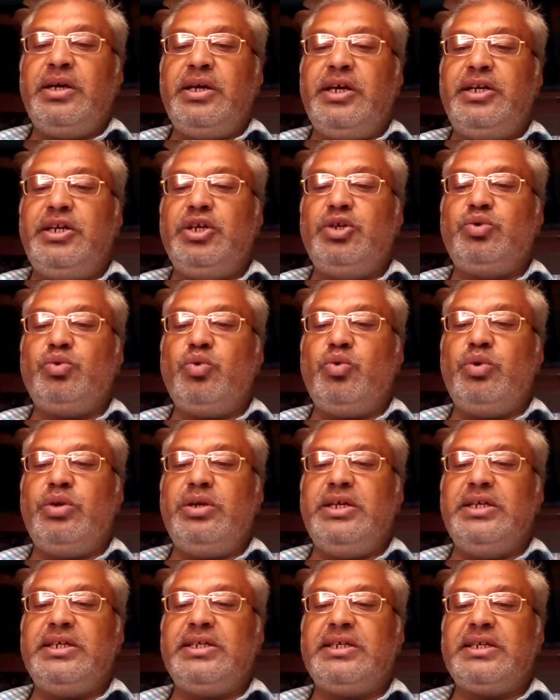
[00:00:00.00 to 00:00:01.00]
It is
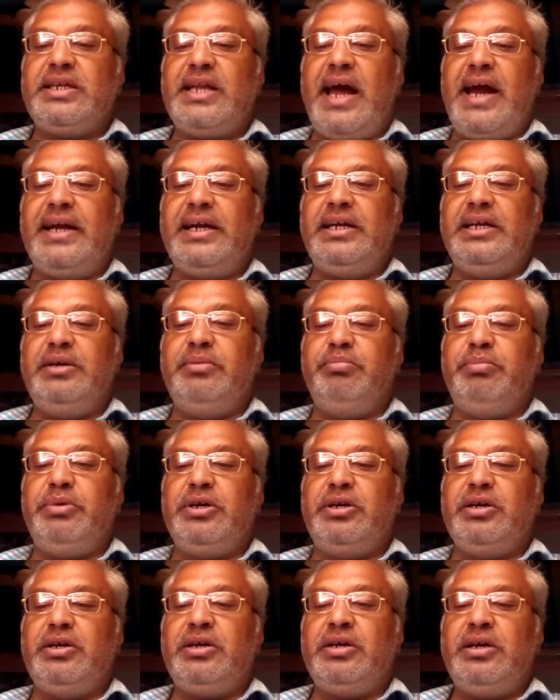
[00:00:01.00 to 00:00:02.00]
only slightly
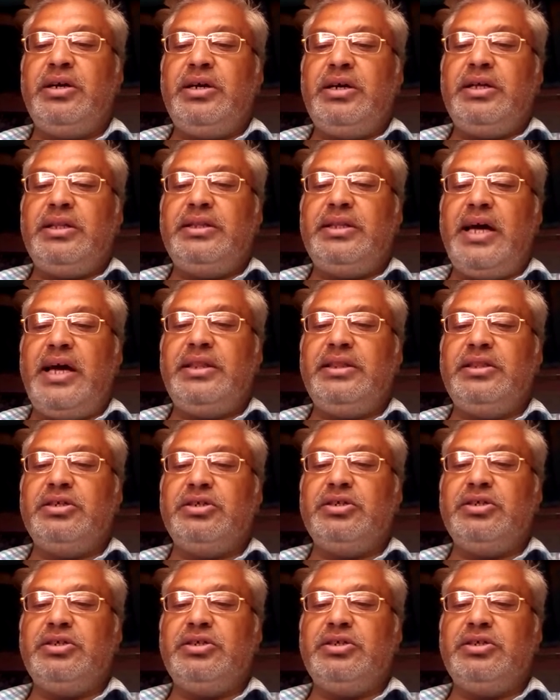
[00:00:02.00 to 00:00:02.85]
bigger than the